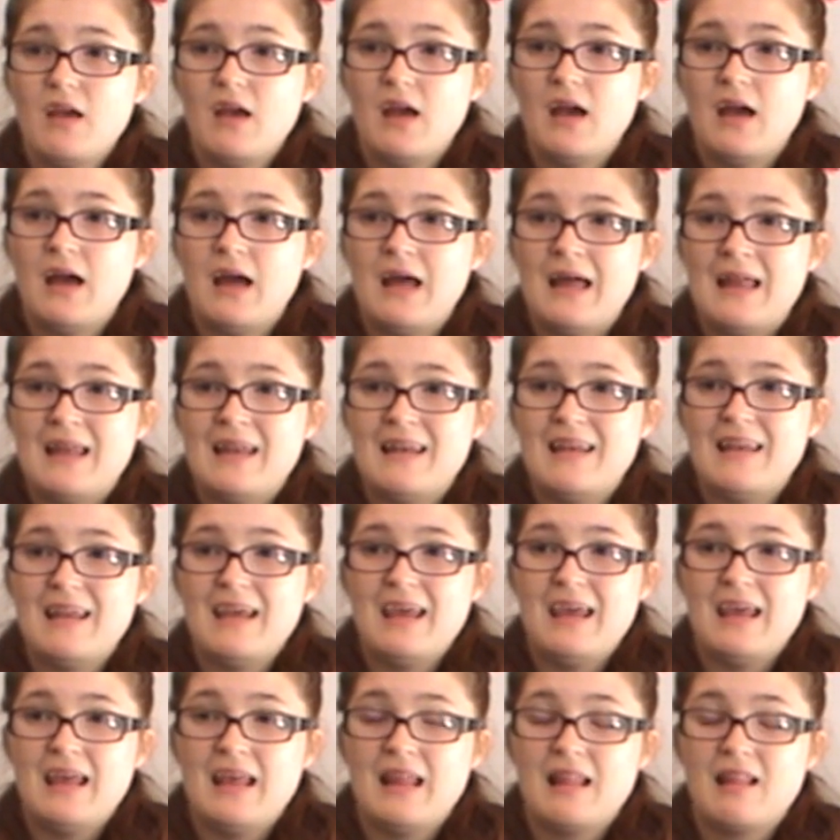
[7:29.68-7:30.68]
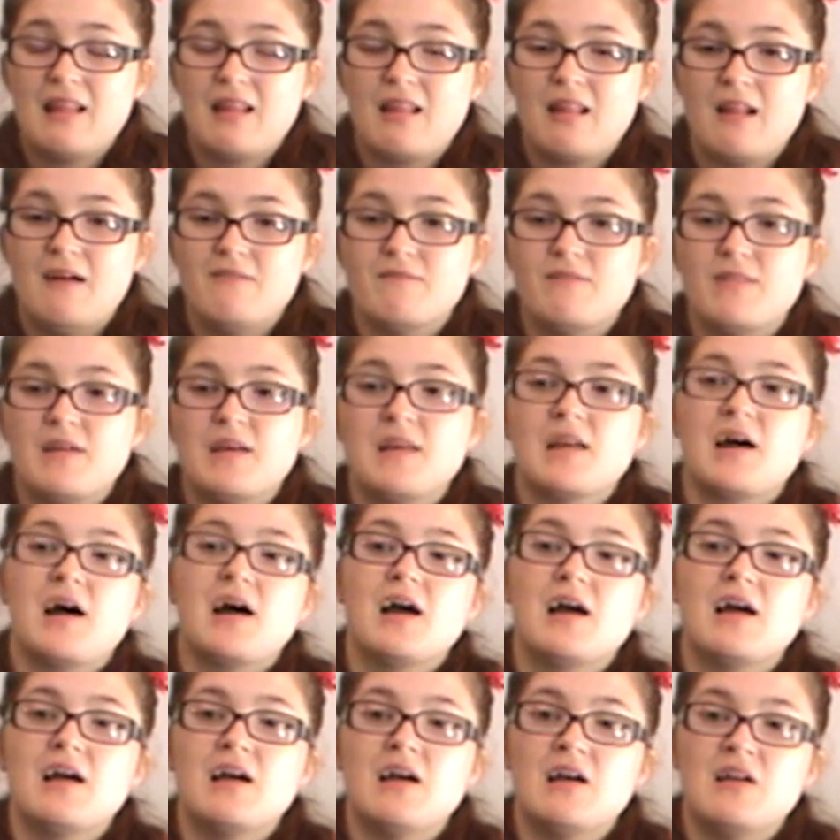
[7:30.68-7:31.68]
and it's something
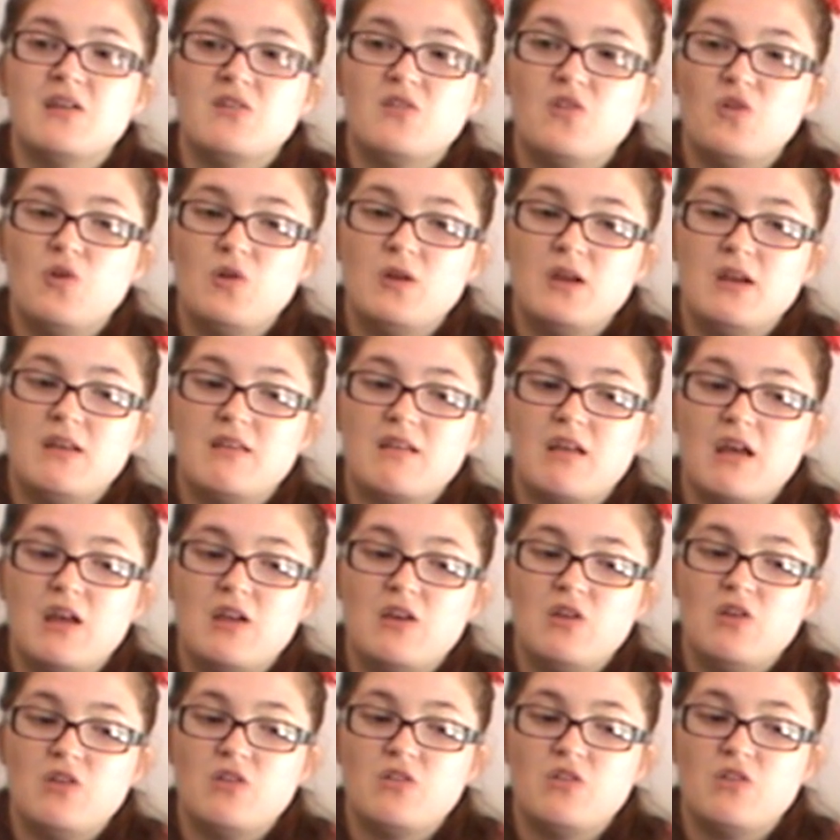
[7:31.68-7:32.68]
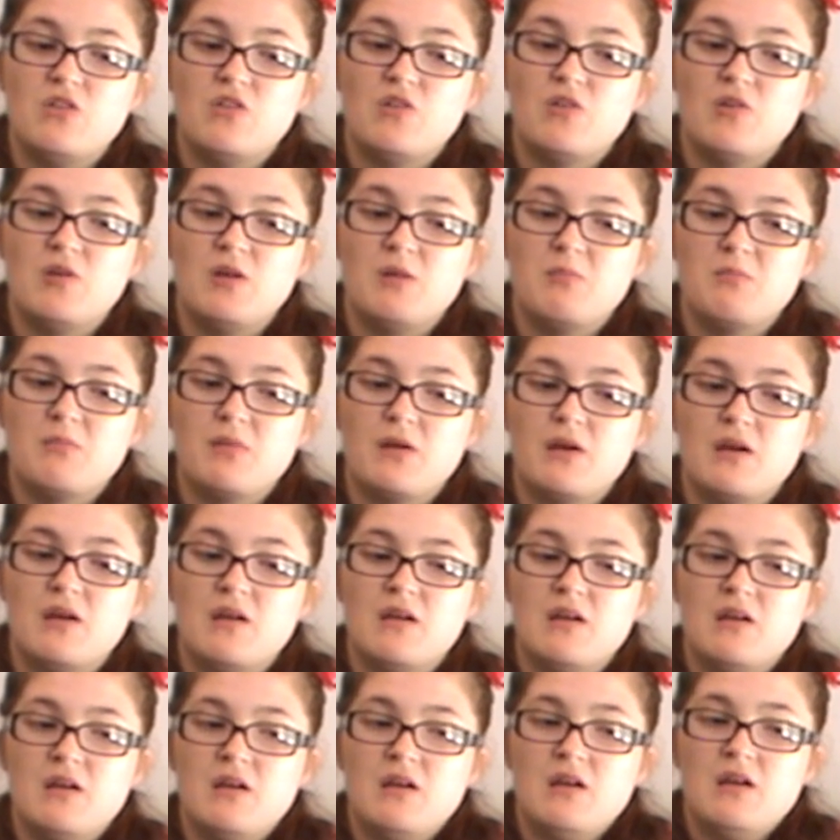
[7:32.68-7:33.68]
that I do need to get used to doing, but
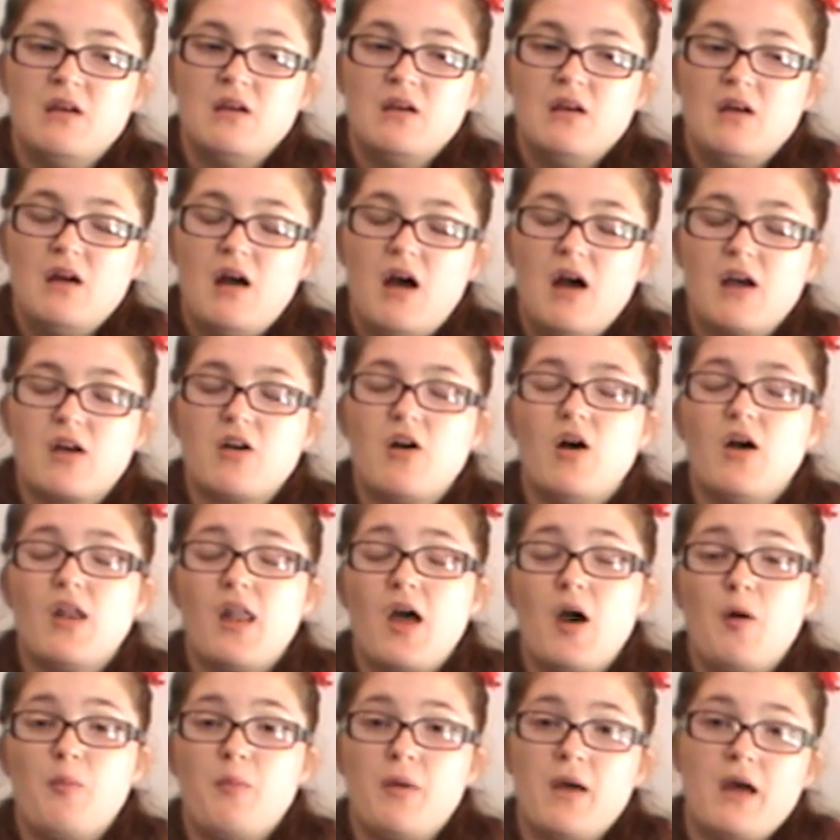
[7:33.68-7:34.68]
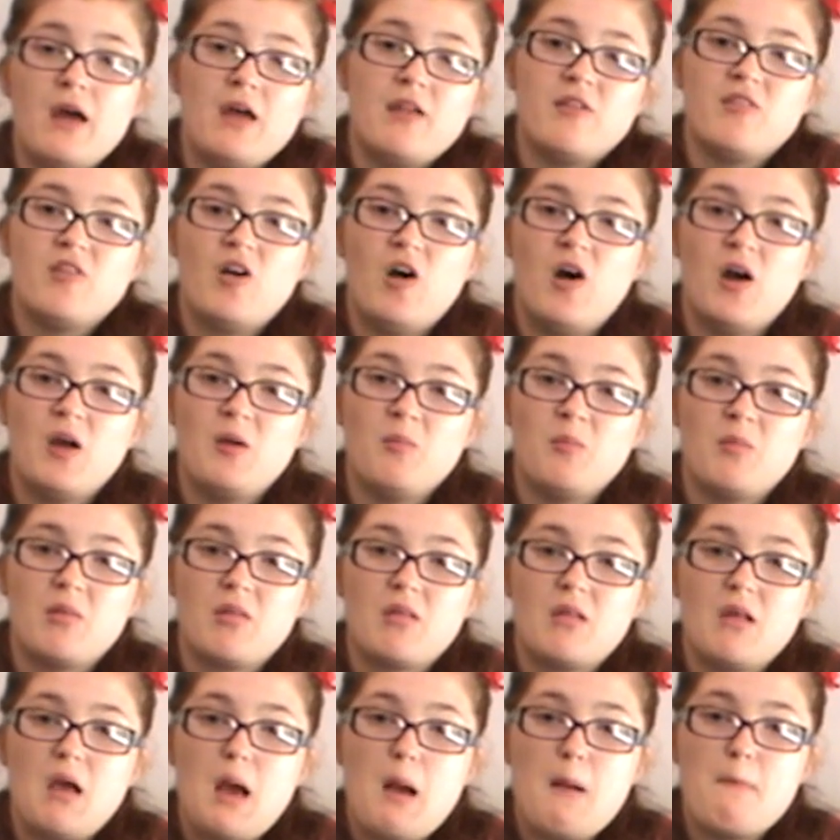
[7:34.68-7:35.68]
I can't help it at
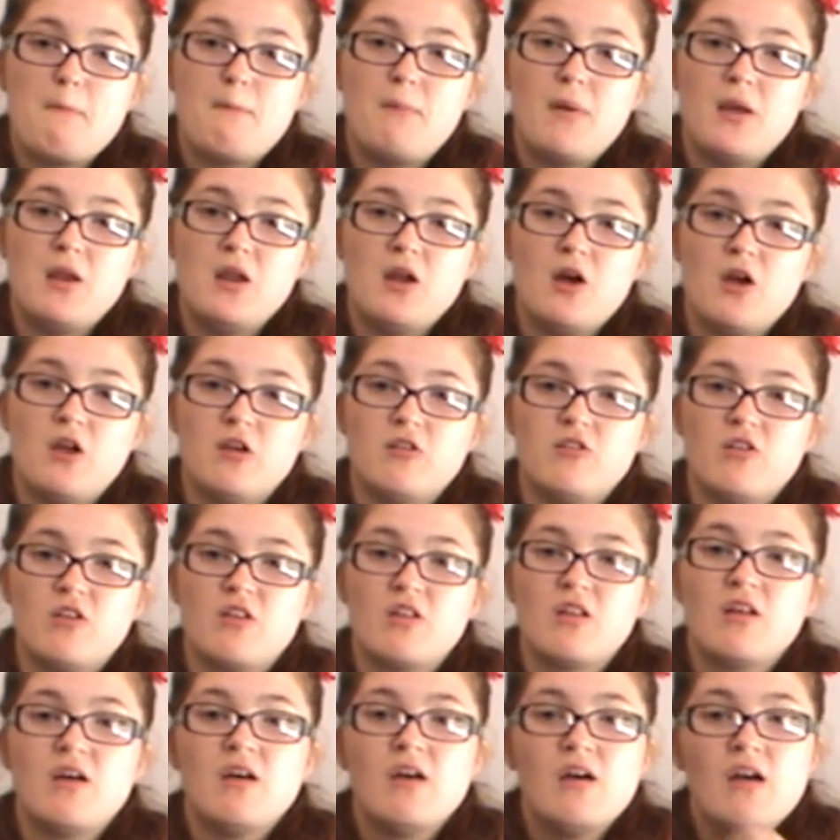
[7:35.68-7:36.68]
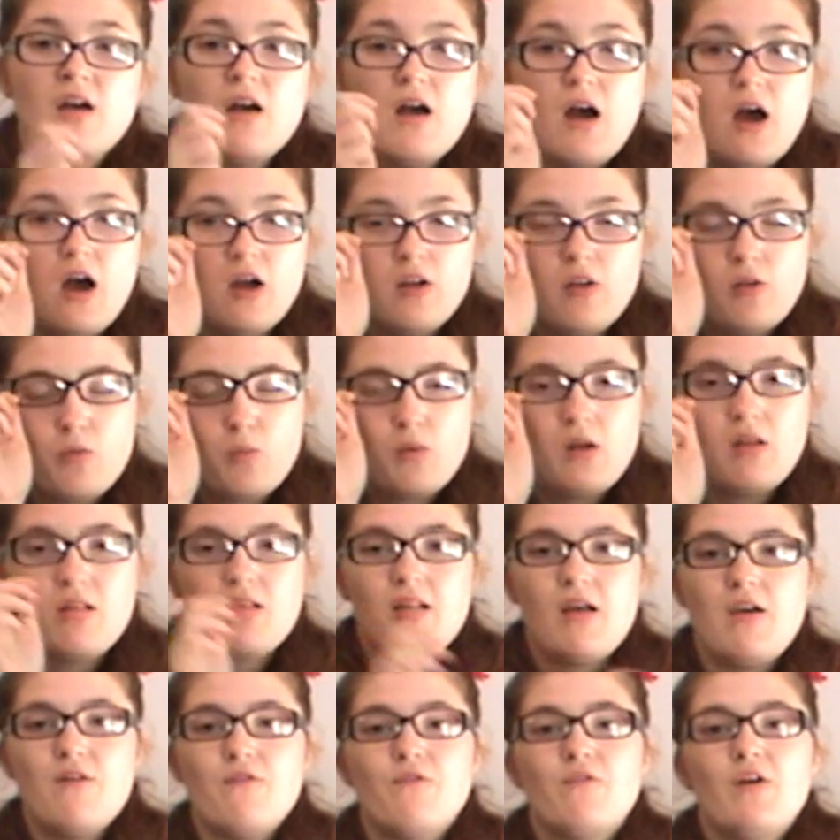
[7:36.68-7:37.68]
times. But no, I just want to
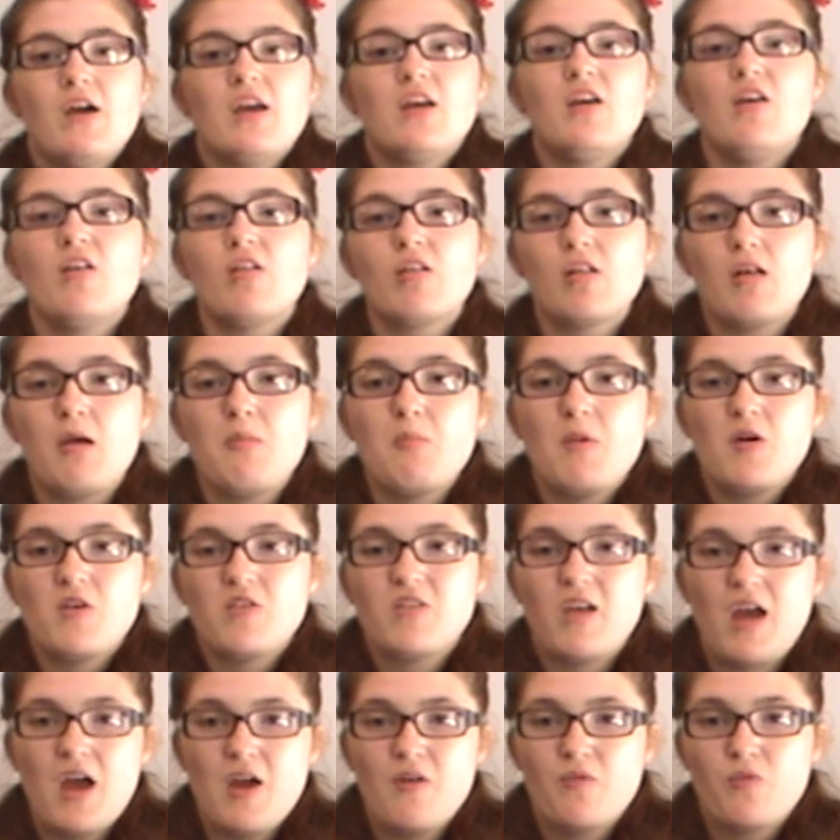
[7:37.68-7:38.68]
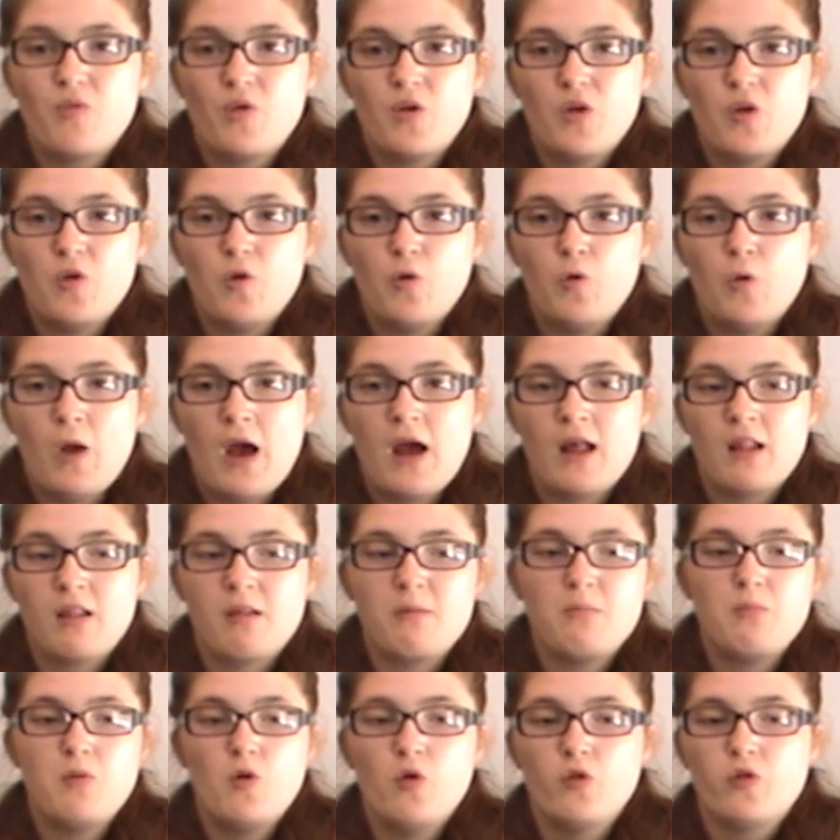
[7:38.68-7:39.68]
say thank you so much to everyone who has
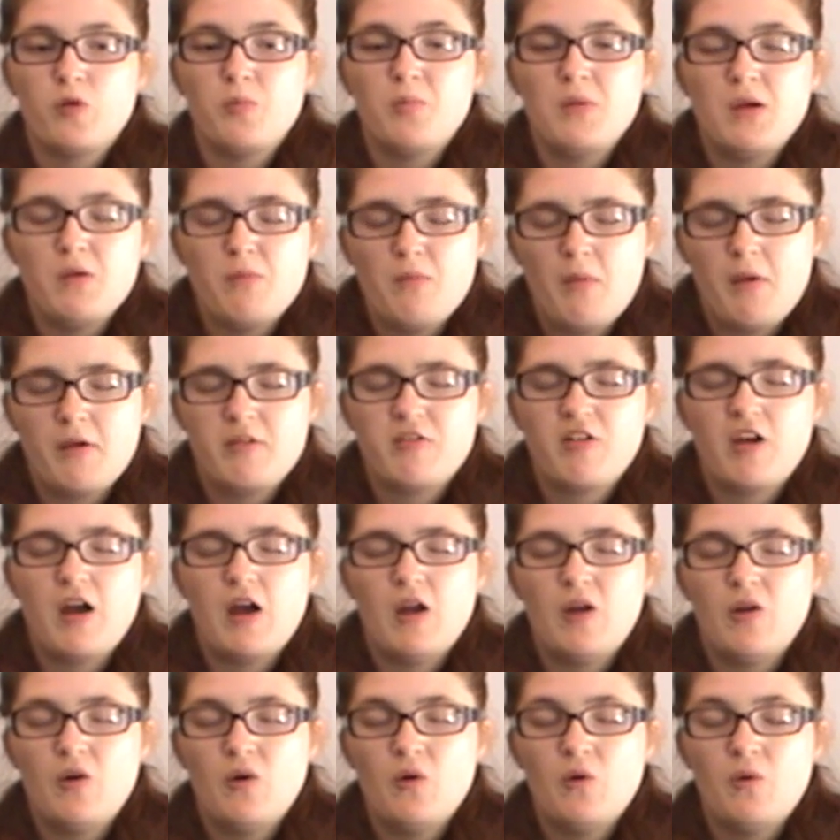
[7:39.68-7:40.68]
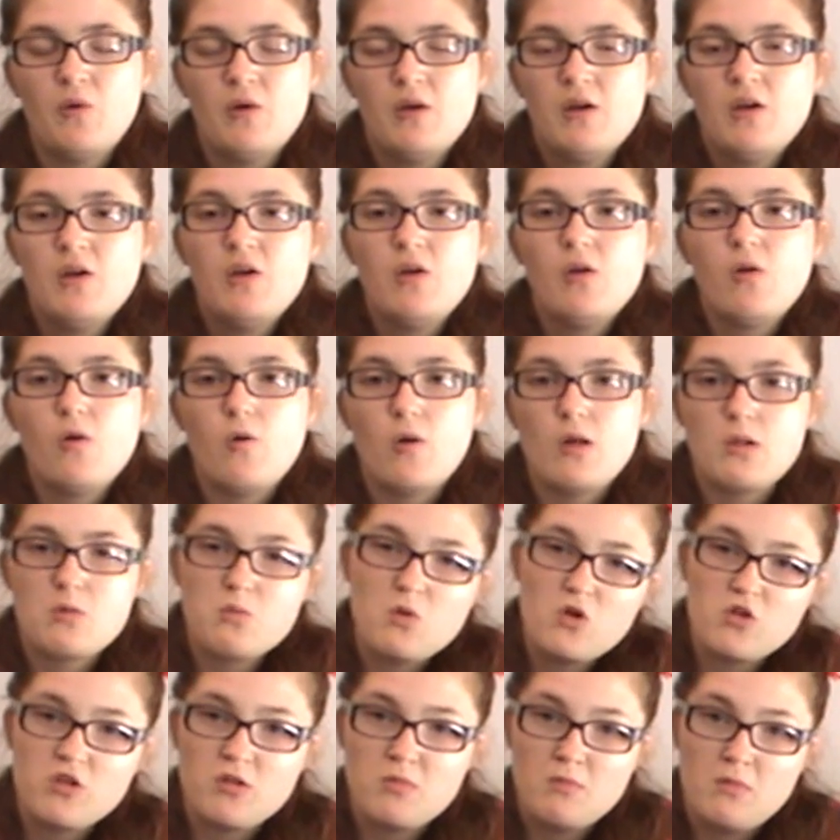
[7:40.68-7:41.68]
supported me on my channel, who has
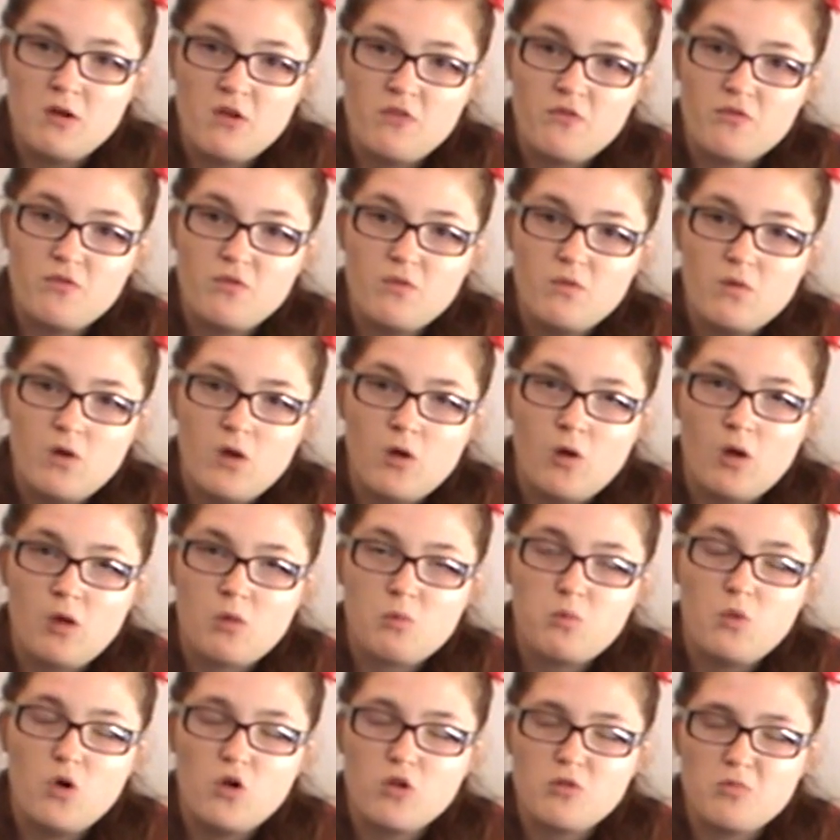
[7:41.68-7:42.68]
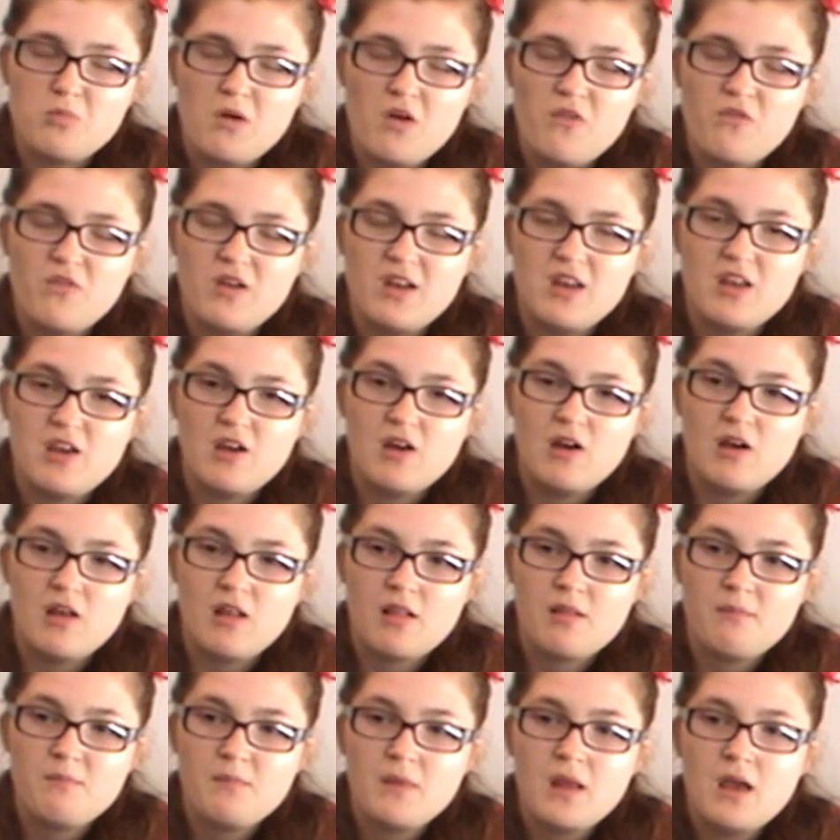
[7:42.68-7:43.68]
watched my videos.